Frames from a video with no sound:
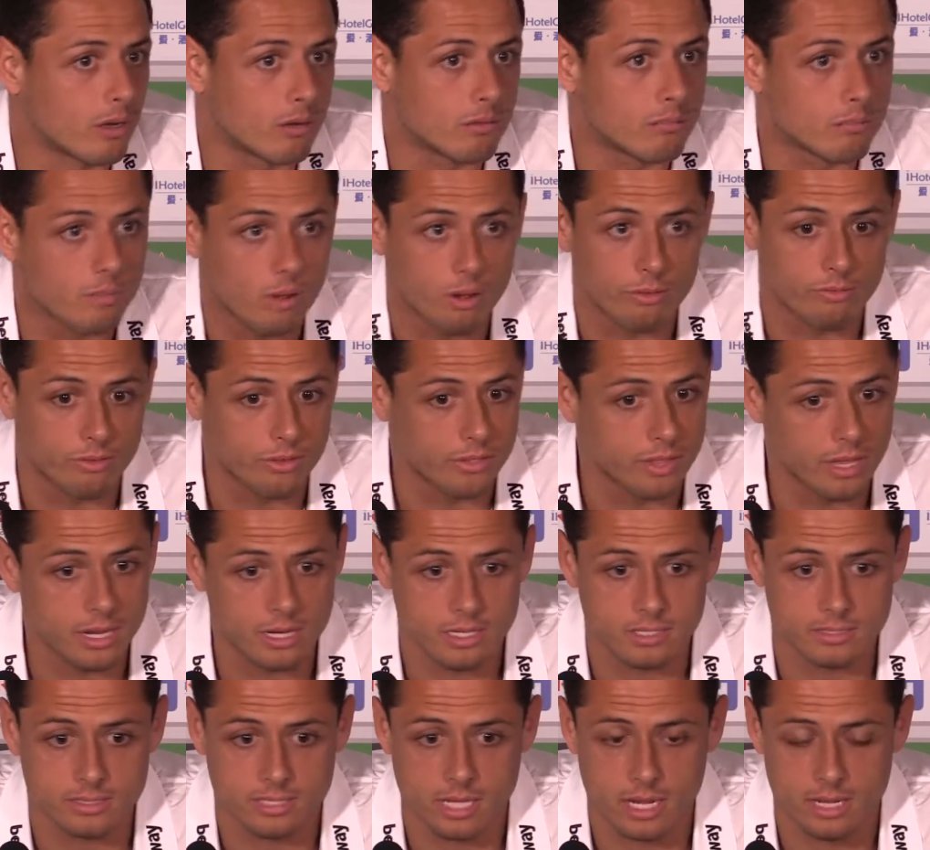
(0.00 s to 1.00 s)
know? Over
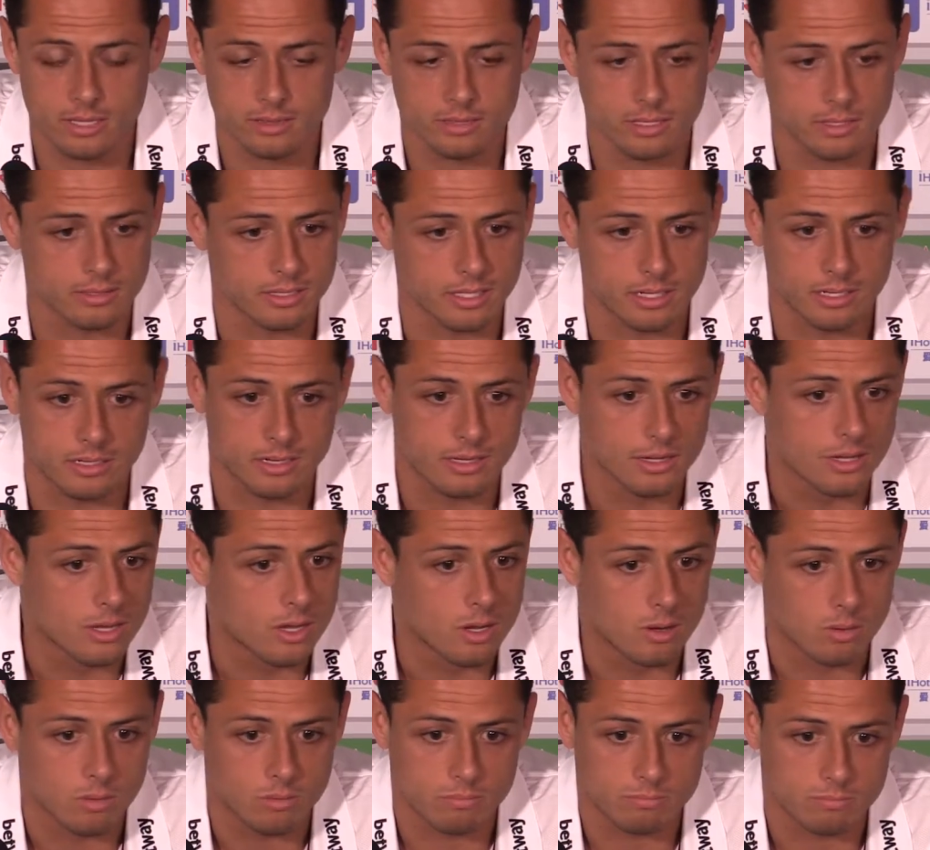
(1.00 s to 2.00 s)
there, inside, and then
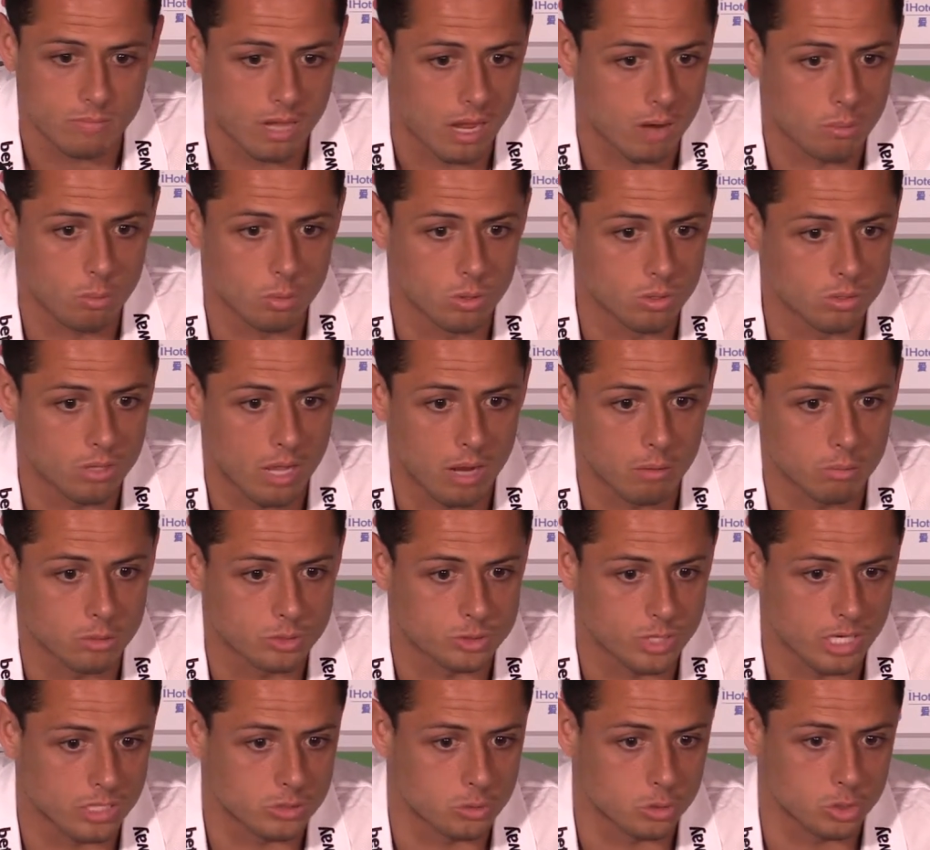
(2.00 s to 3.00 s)
I will, I
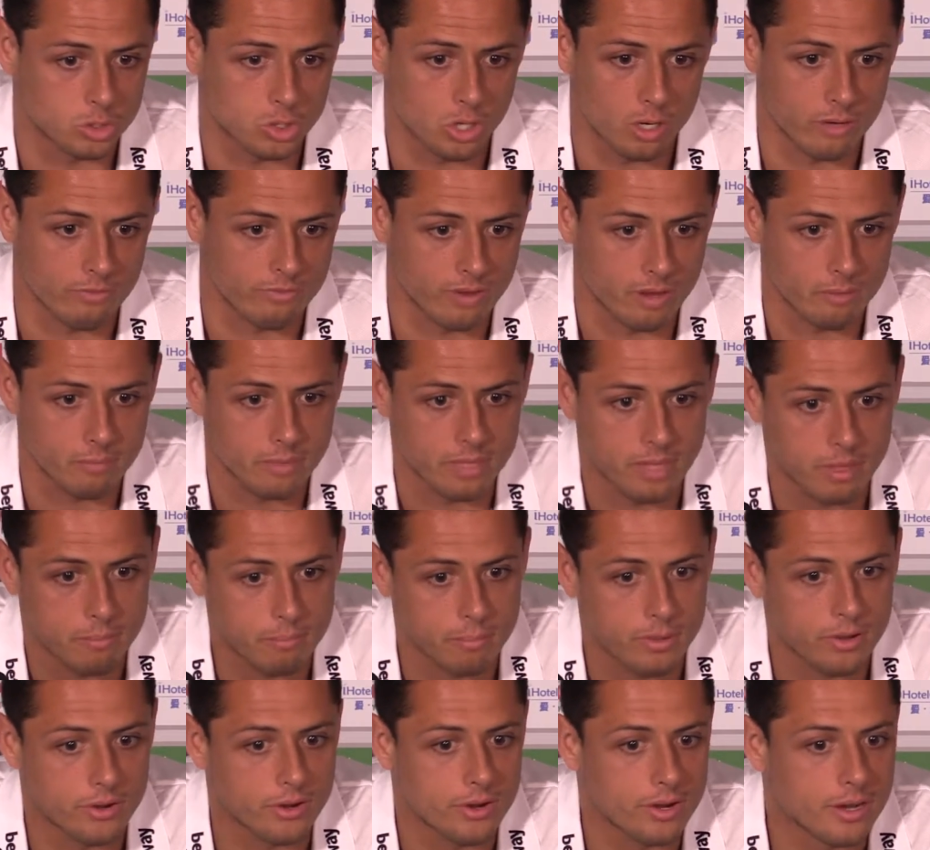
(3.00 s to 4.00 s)
will try to show if I'm in a
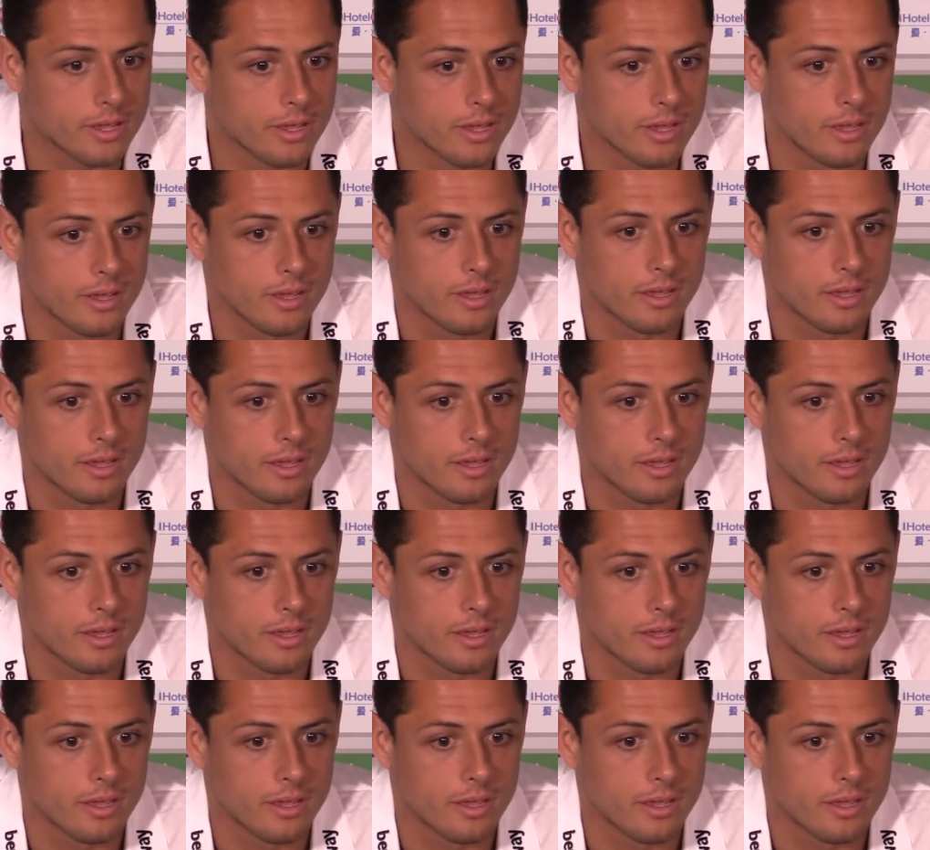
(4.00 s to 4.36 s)
better...